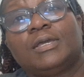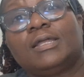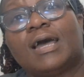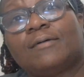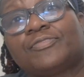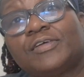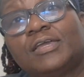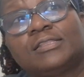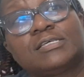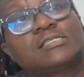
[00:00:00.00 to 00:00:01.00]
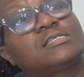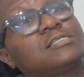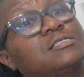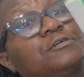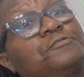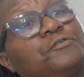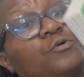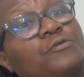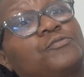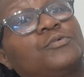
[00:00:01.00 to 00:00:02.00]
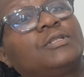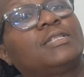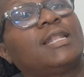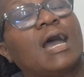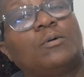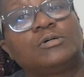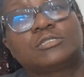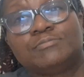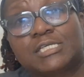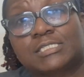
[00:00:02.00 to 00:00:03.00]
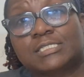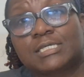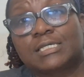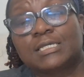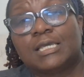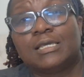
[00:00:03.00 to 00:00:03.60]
And I think this is the fourth one that I was missing.